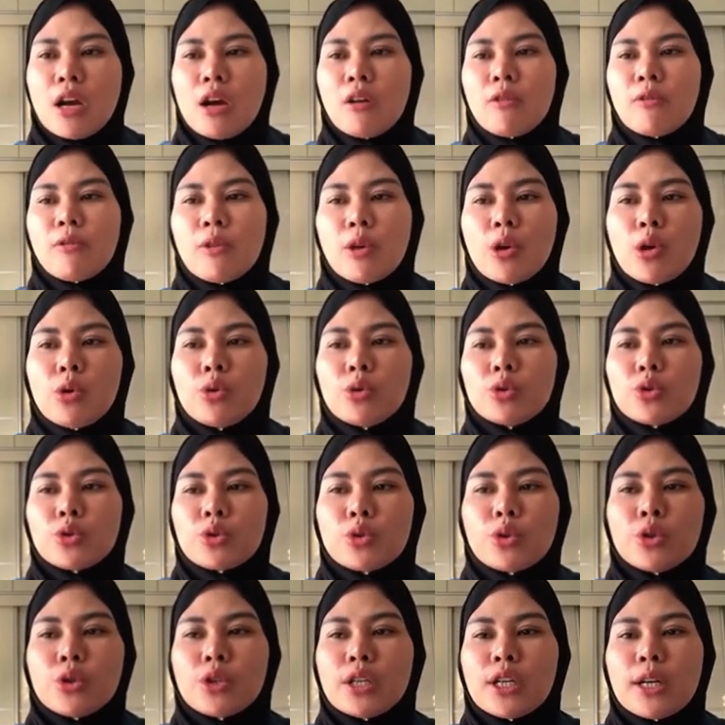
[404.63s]
flow
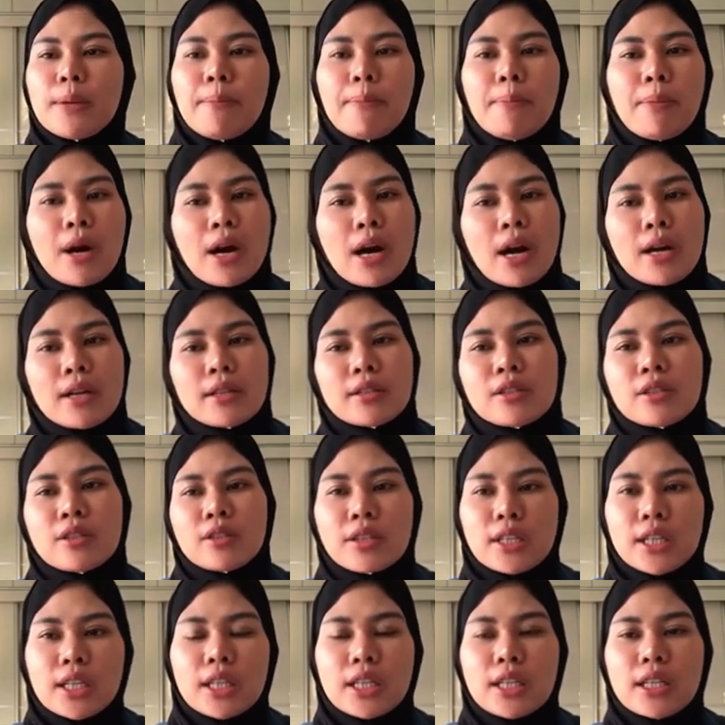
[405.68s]
through a bar
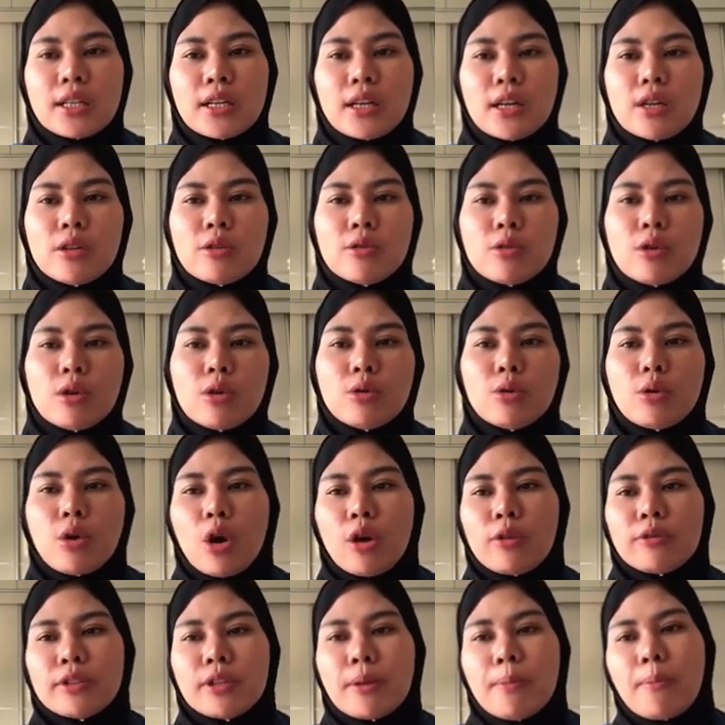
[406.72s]
screen, a row
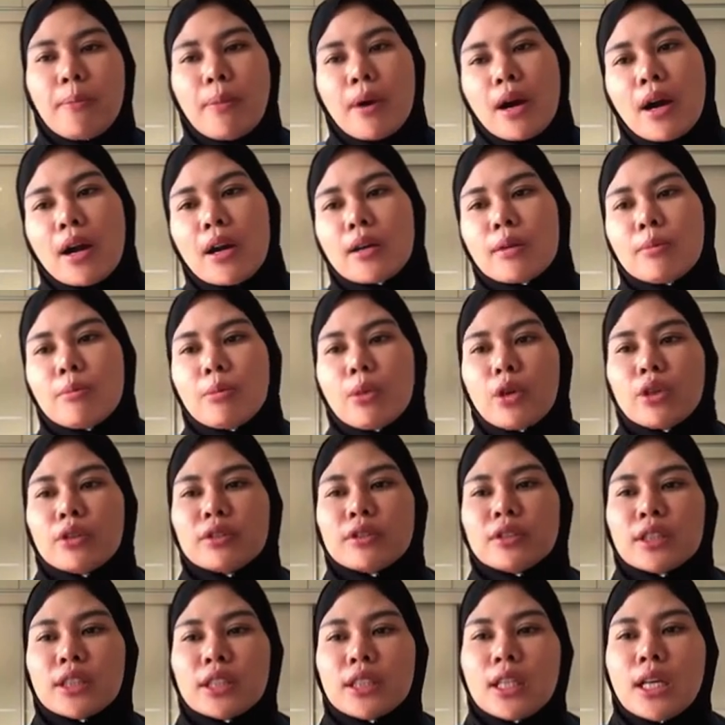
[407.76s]
of the bar
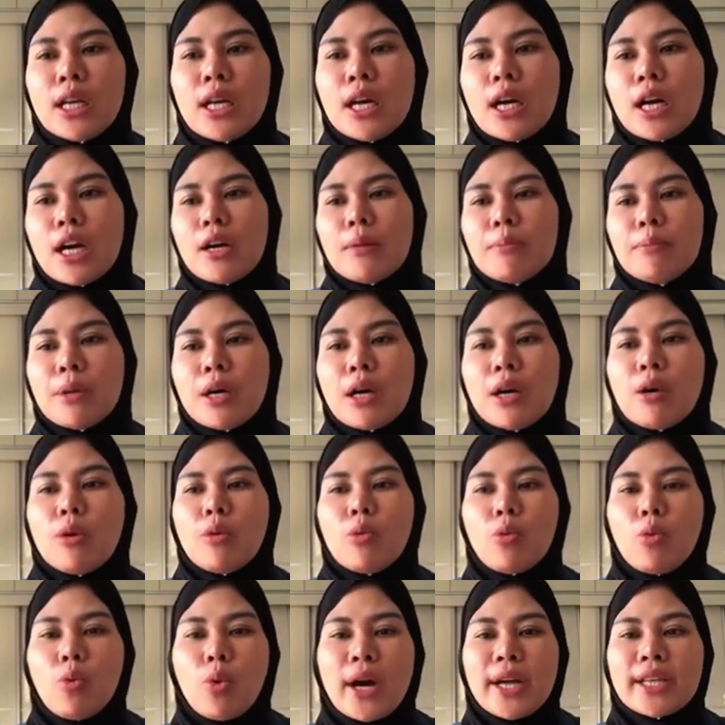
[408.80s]
mounted about
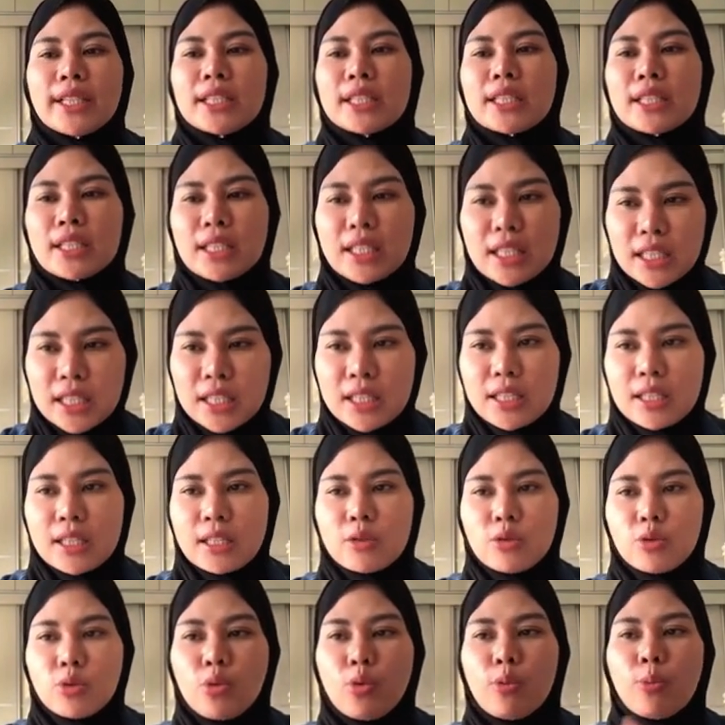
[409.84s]
1 each,
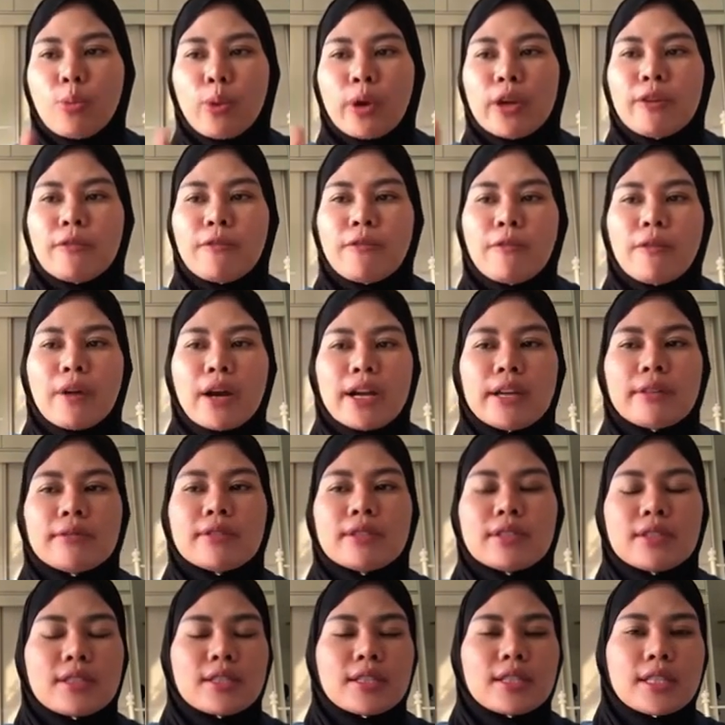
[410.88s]
2.5
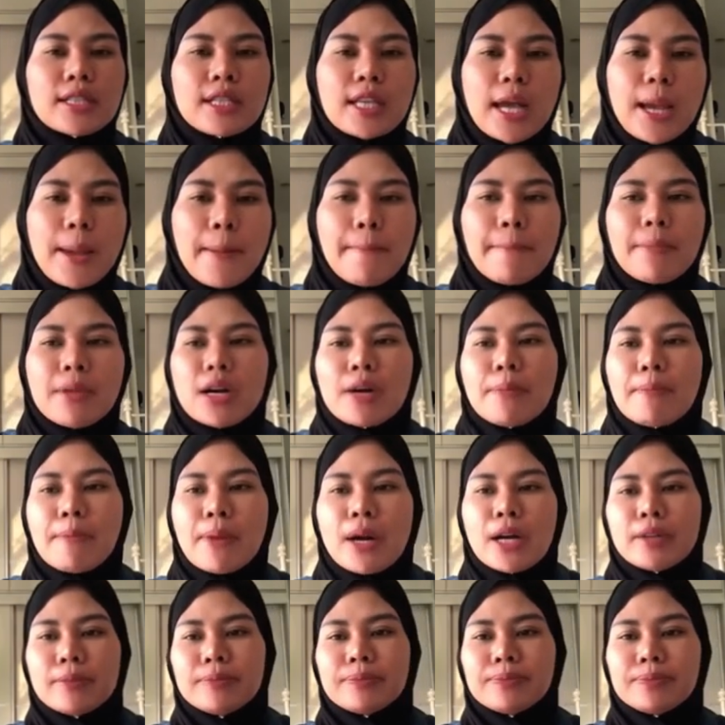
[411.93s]
cm
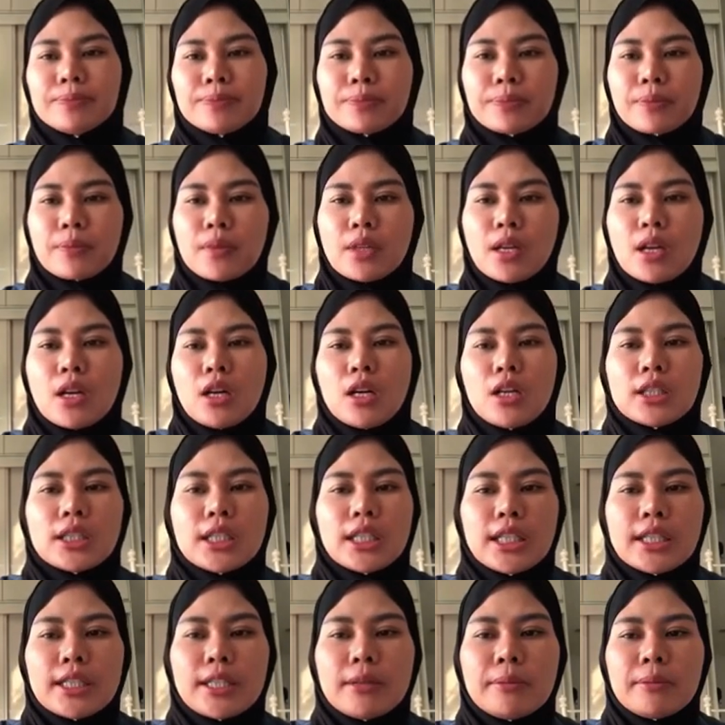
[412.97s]
apart.
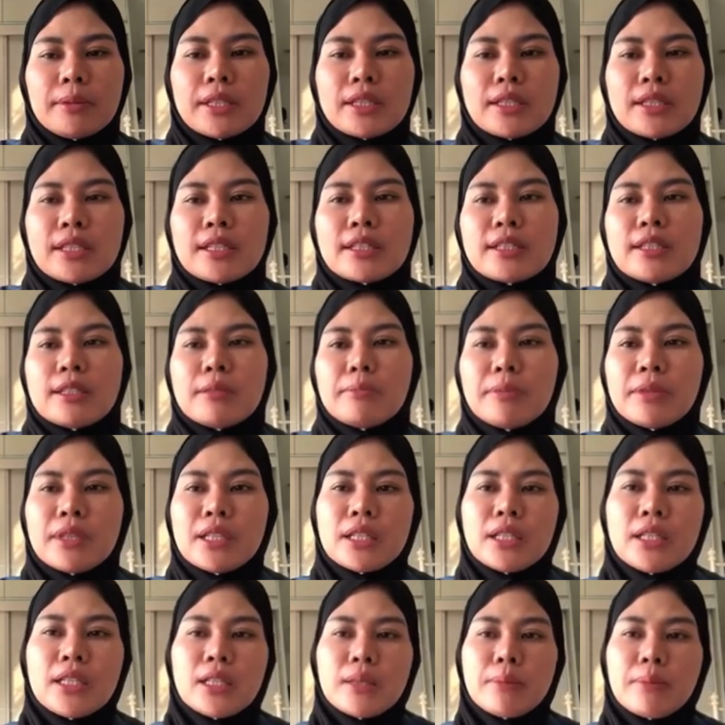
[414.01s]
Okay, debris is the
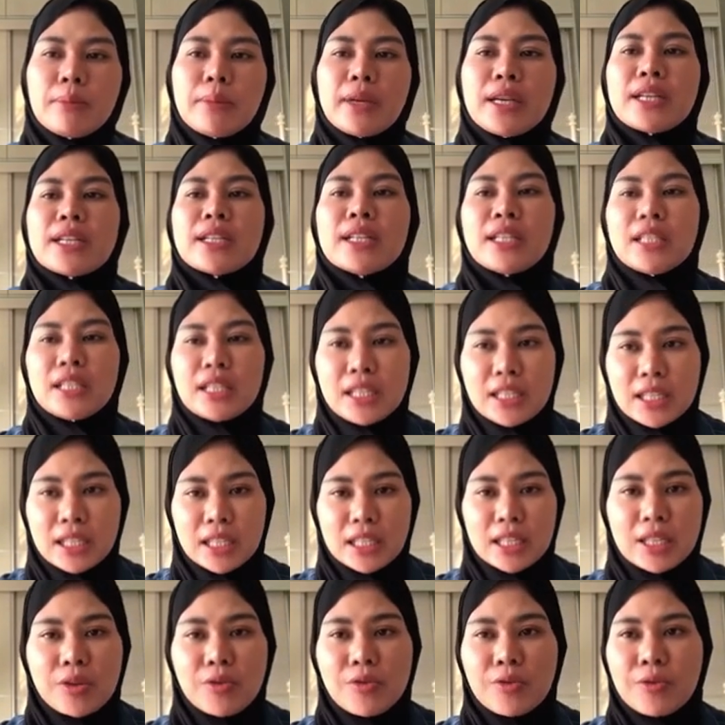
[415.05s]

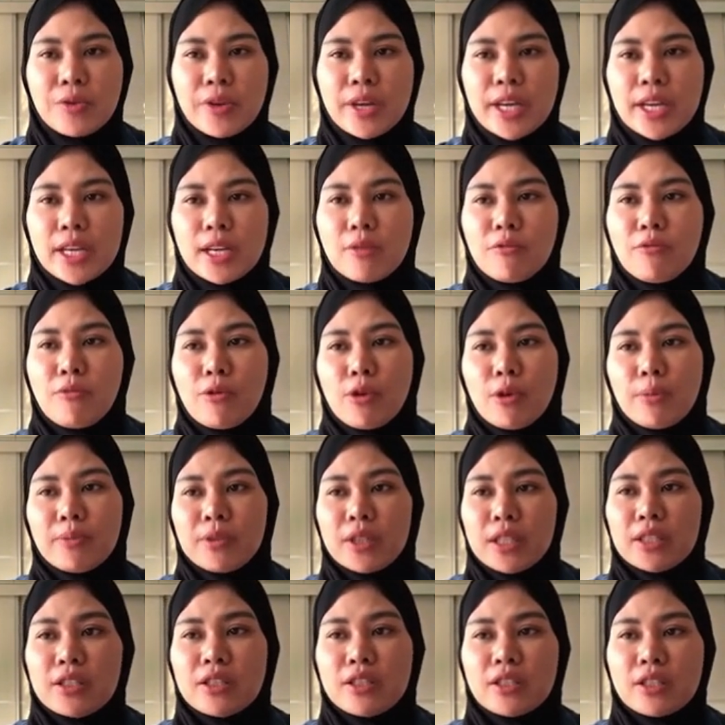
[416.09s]
mechanically rigged from
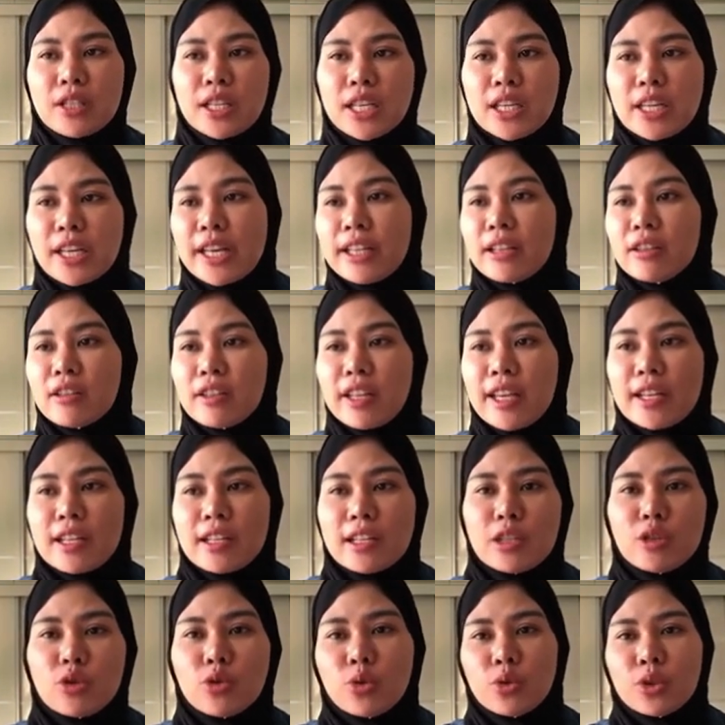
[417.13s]
the screen and
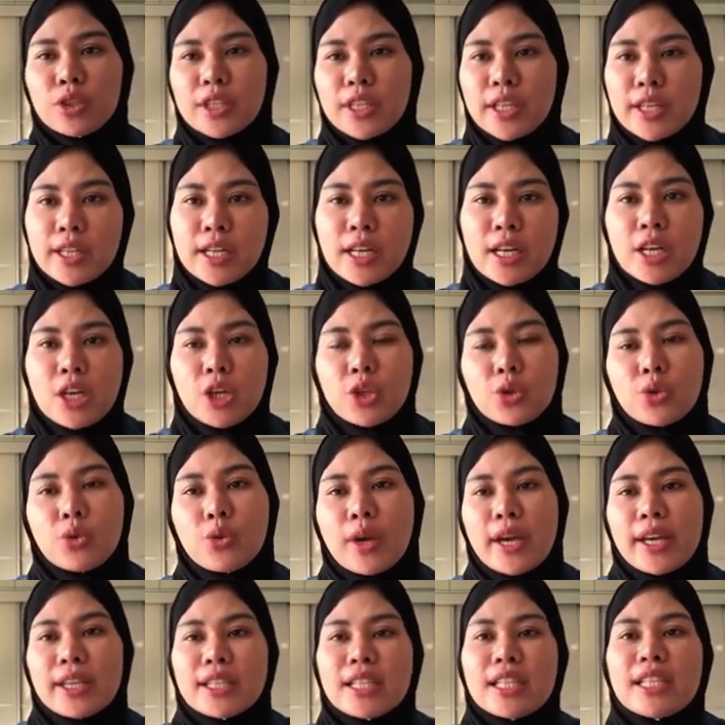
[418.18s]
taken to
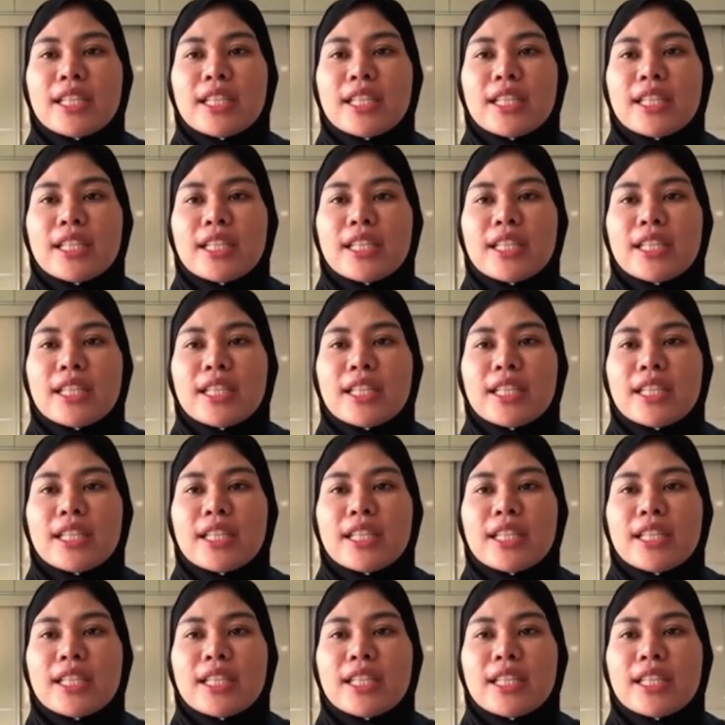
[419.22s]
an